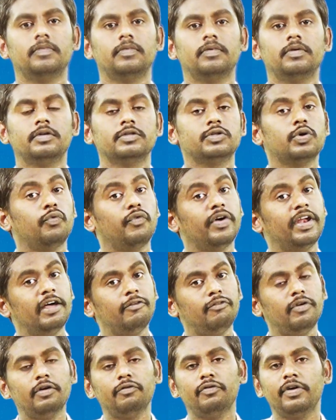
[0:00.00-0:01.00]
So,
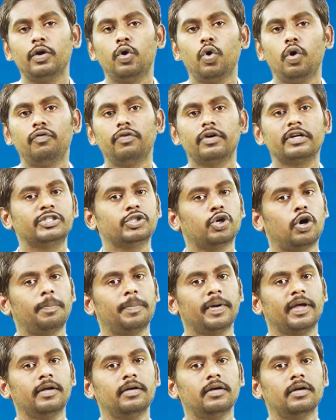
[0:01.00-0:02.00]
whenever we go for
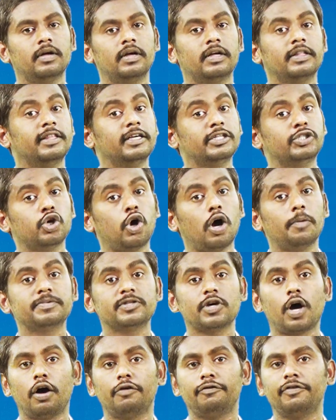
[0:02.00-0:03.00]
shopping, the shops
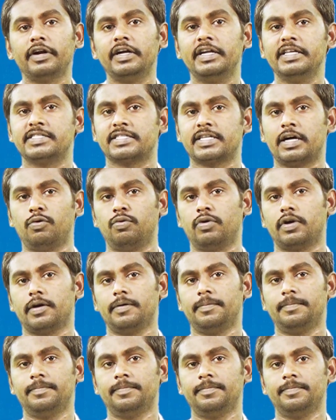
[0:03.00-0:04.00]
offer discount,
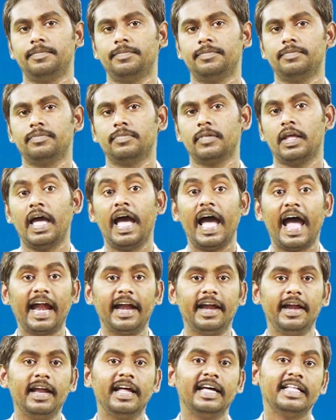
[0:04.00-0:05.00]

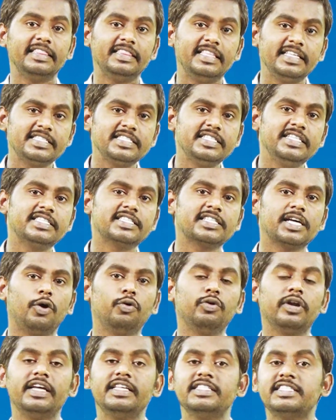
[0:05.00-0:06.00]
and this
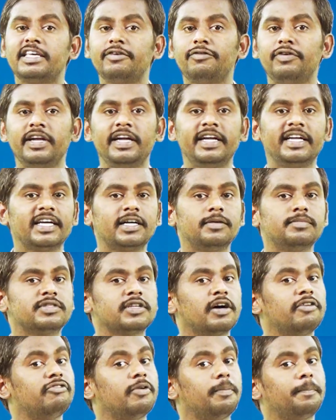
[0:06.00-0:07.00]
discount is given in terms
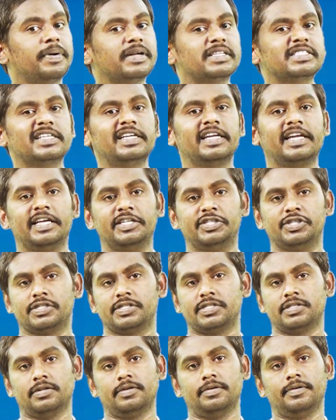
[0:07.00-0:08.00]
of percentages.